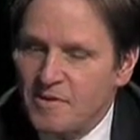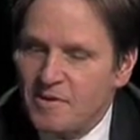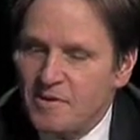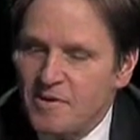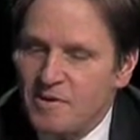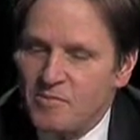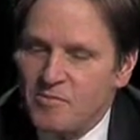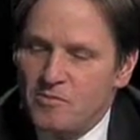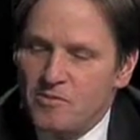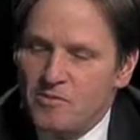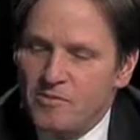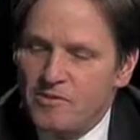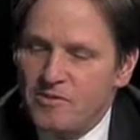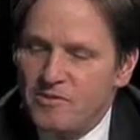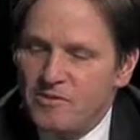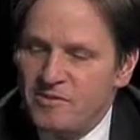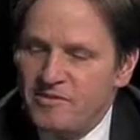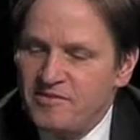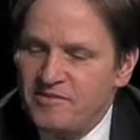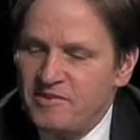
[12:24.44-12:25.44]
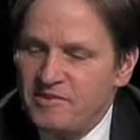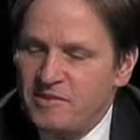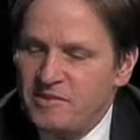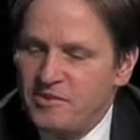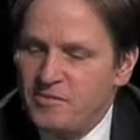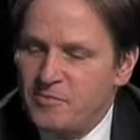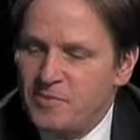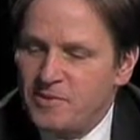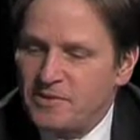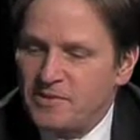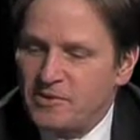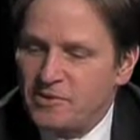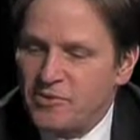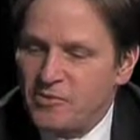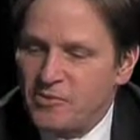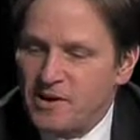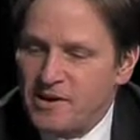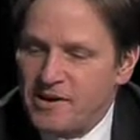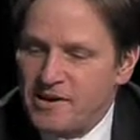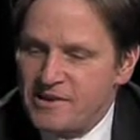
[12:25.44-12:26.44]
Well, the city's been
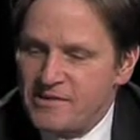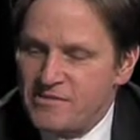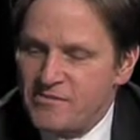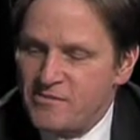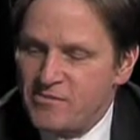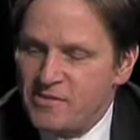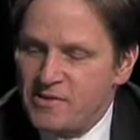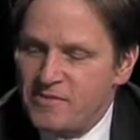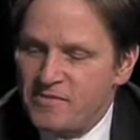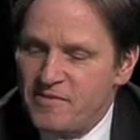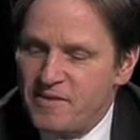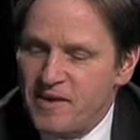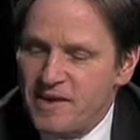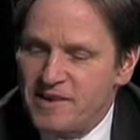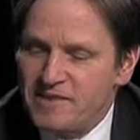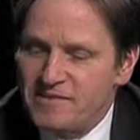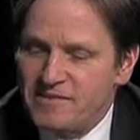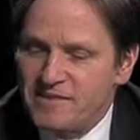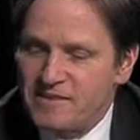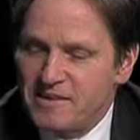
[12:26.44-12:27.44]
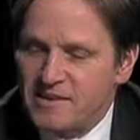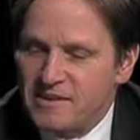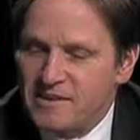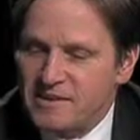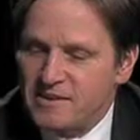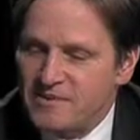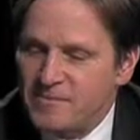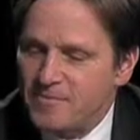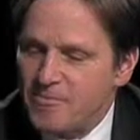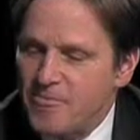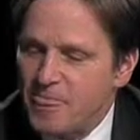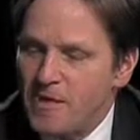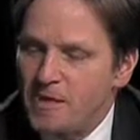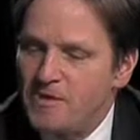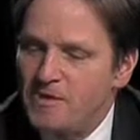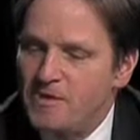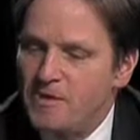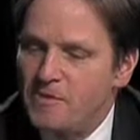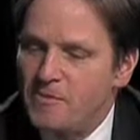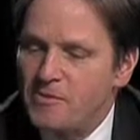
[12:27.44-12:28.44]
great, and we've had a
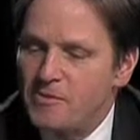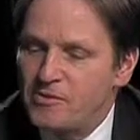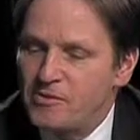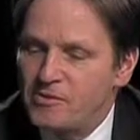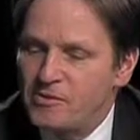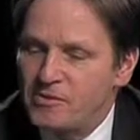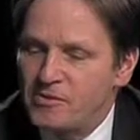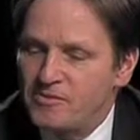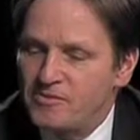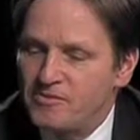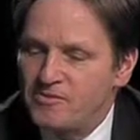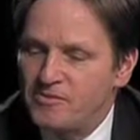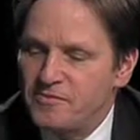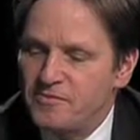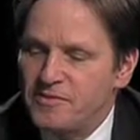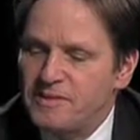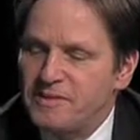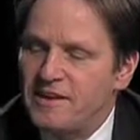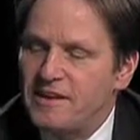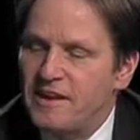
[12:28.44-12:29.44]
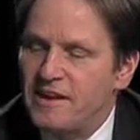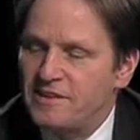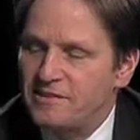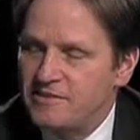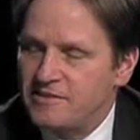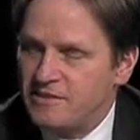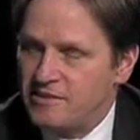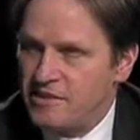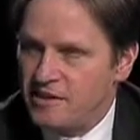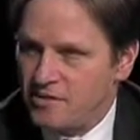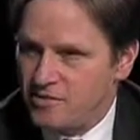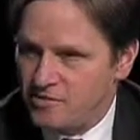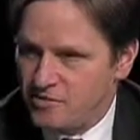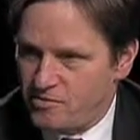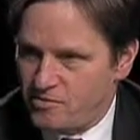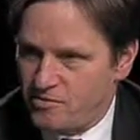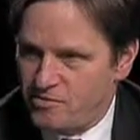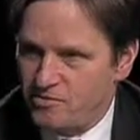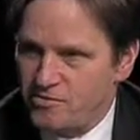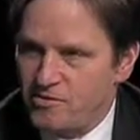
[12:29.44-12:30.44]
number of
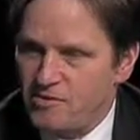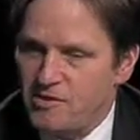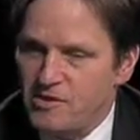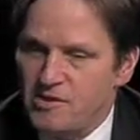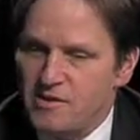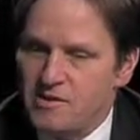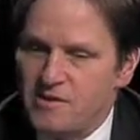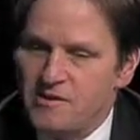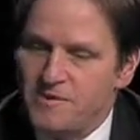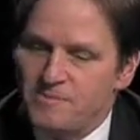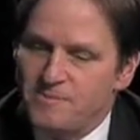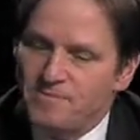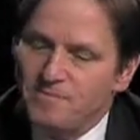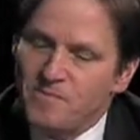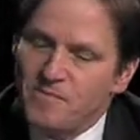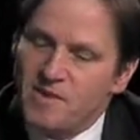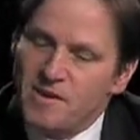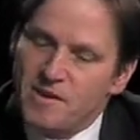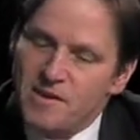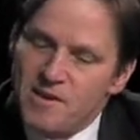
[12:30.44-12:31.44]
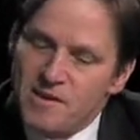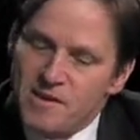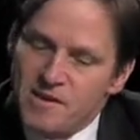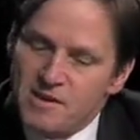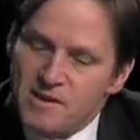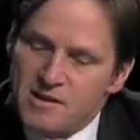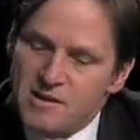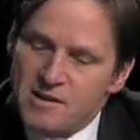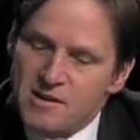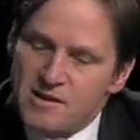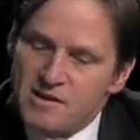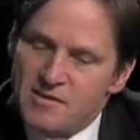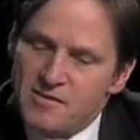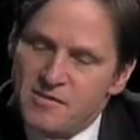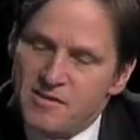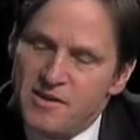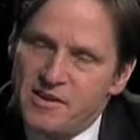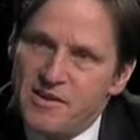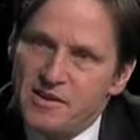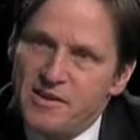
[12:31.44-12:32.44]
get-togethers
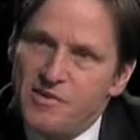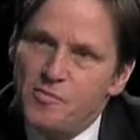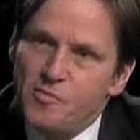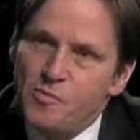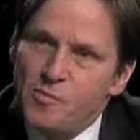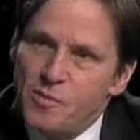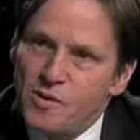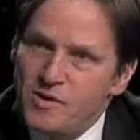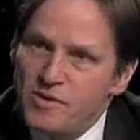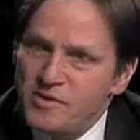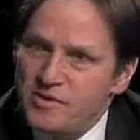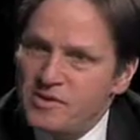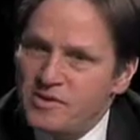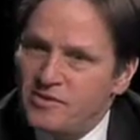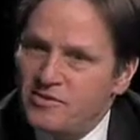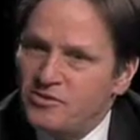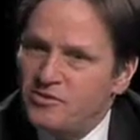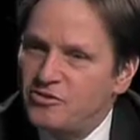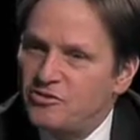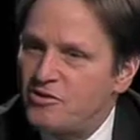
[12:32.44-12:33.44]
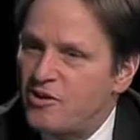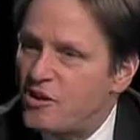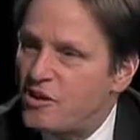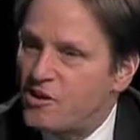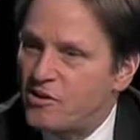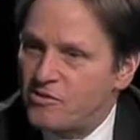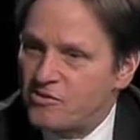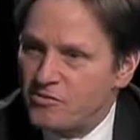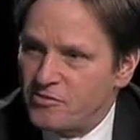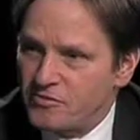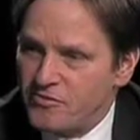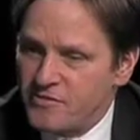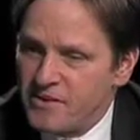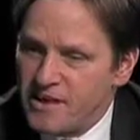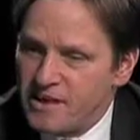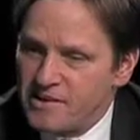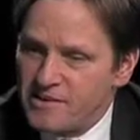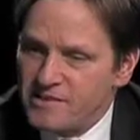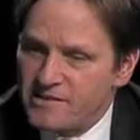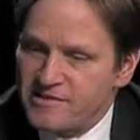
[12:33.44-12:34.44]
that with these stars of
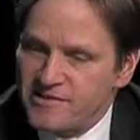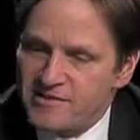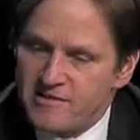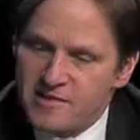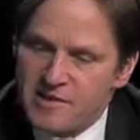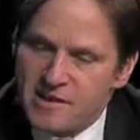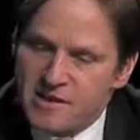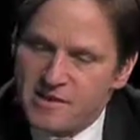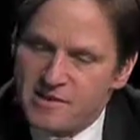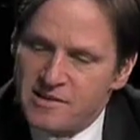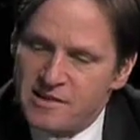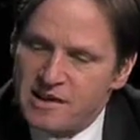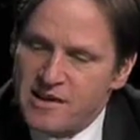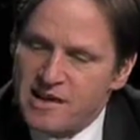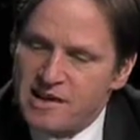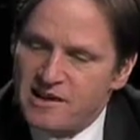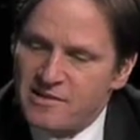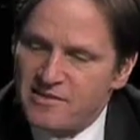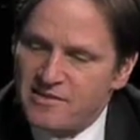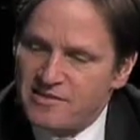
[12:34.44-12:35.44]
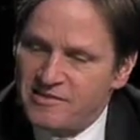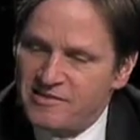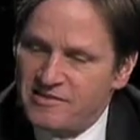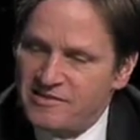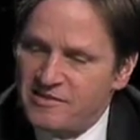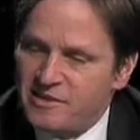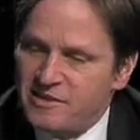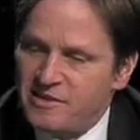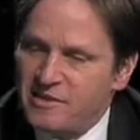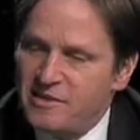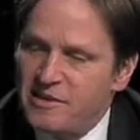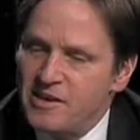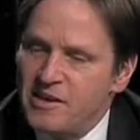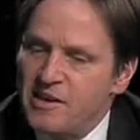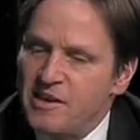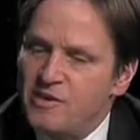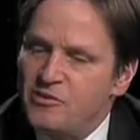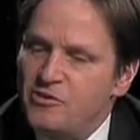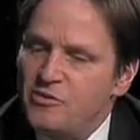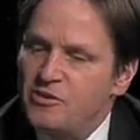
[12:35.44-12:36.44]
tennis and the city,
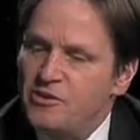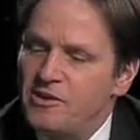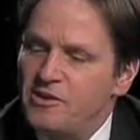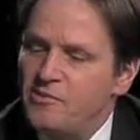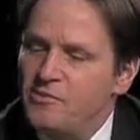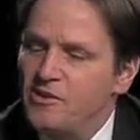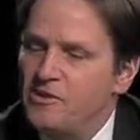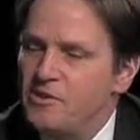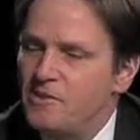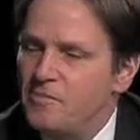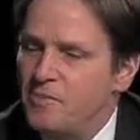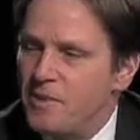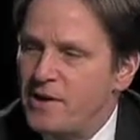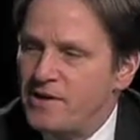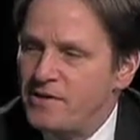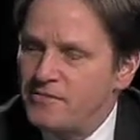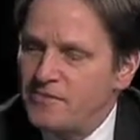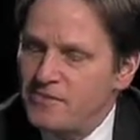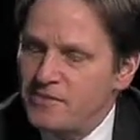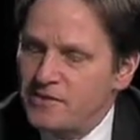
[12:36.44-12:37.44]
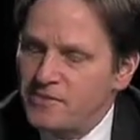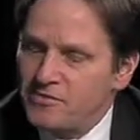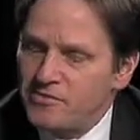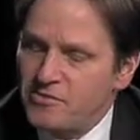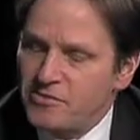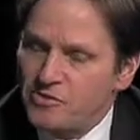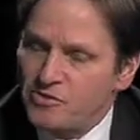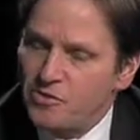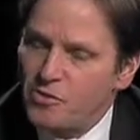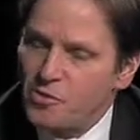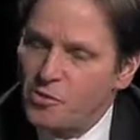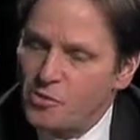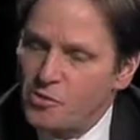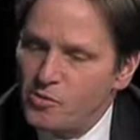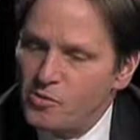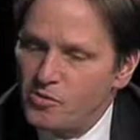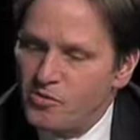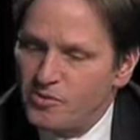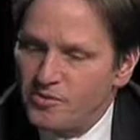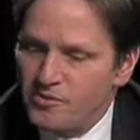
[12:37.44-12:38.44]
so that it really benefits the
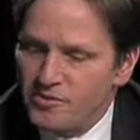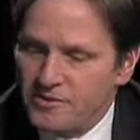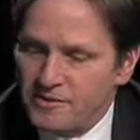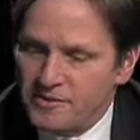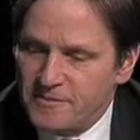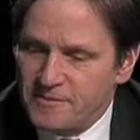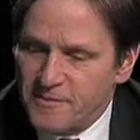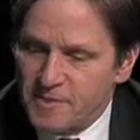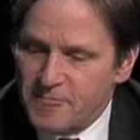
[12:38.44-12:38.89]
schools and